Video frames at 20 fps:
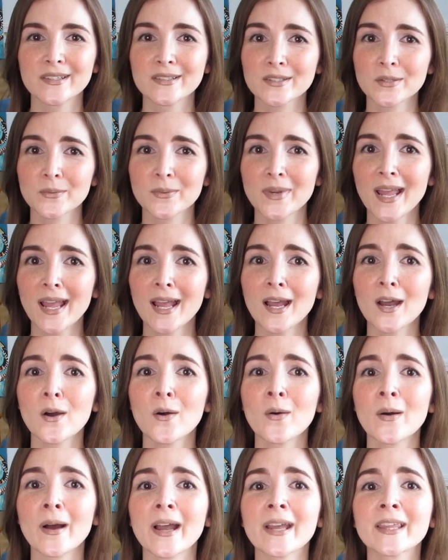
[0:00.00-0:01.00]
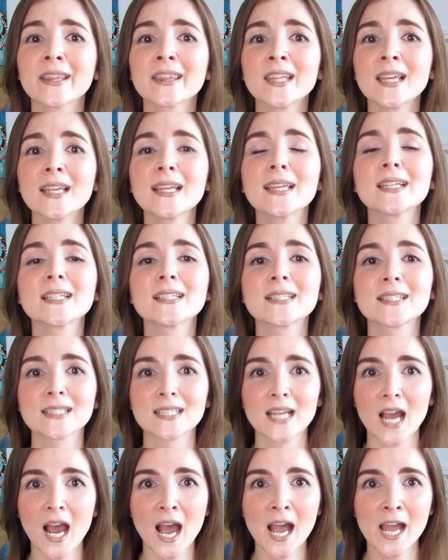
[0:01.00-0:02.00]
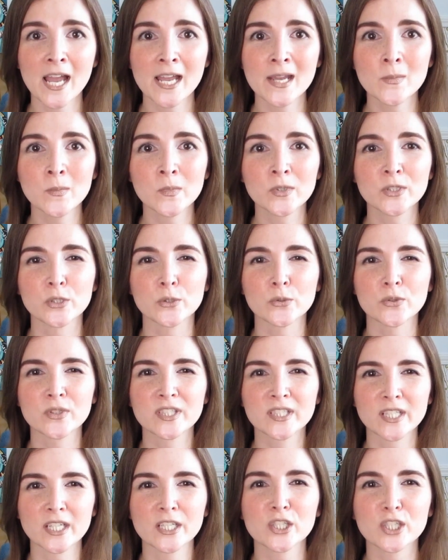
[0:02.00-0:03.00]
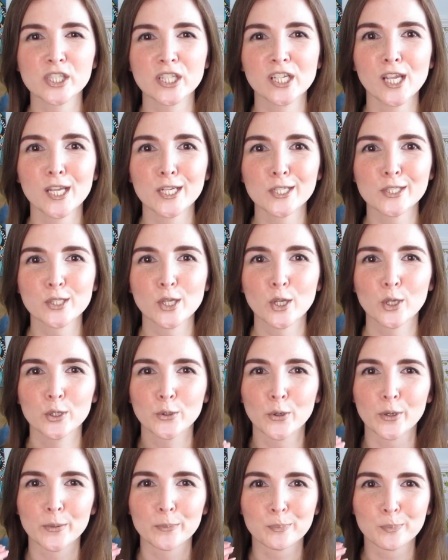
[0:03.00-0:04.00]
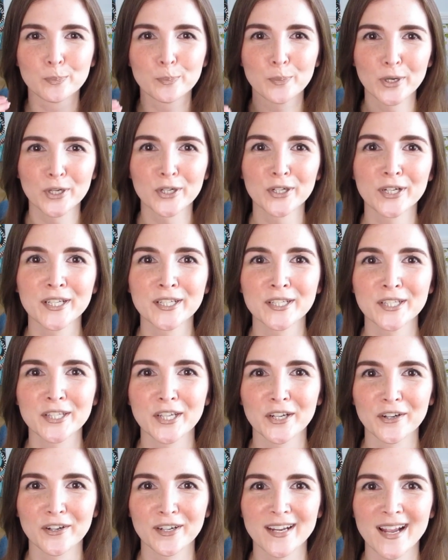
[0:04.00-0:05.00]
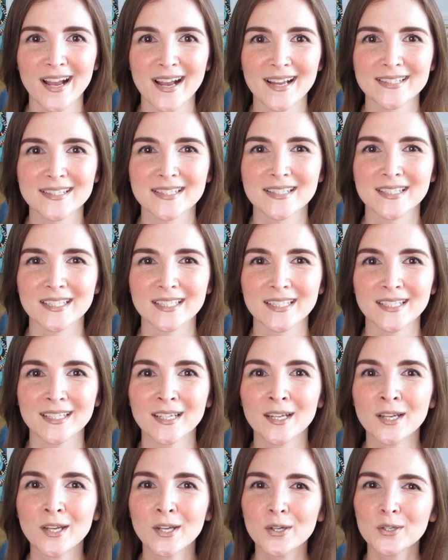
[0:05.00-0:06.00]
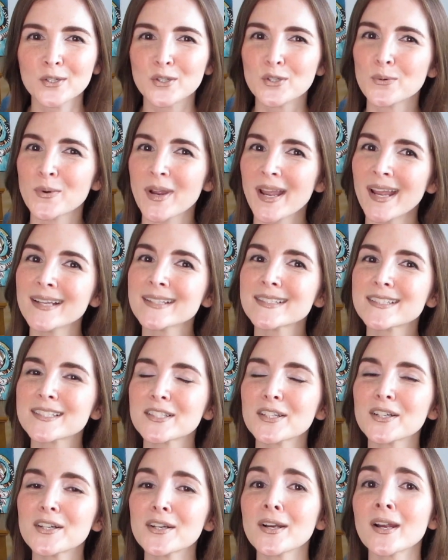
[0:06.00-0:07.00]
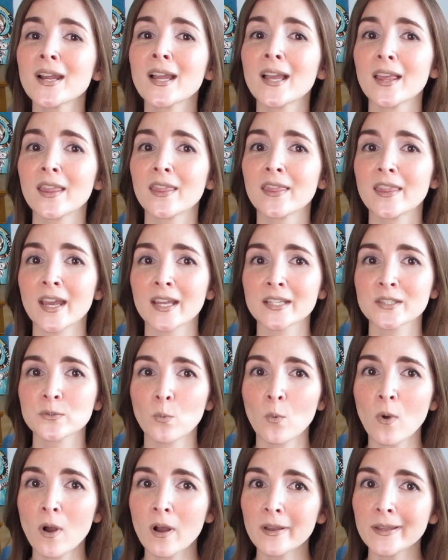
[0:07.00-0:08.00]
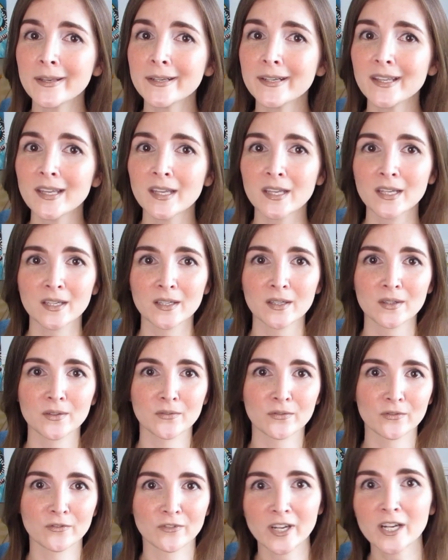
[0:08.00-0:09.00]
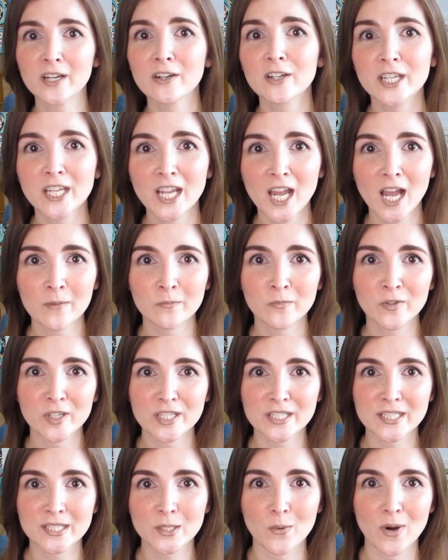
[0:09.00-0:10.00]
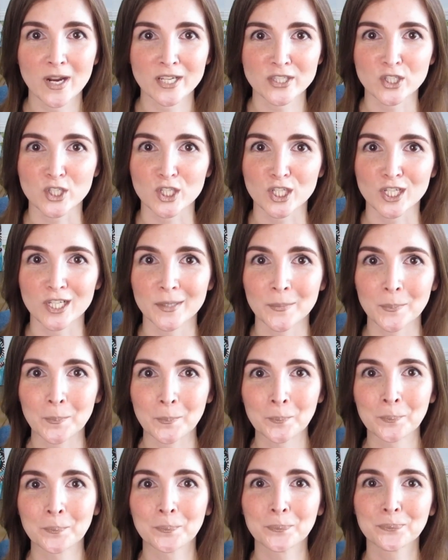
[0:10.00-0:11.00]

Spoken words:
So now I think it is time to satiate your burning curiosity, to answer that one very obvious question.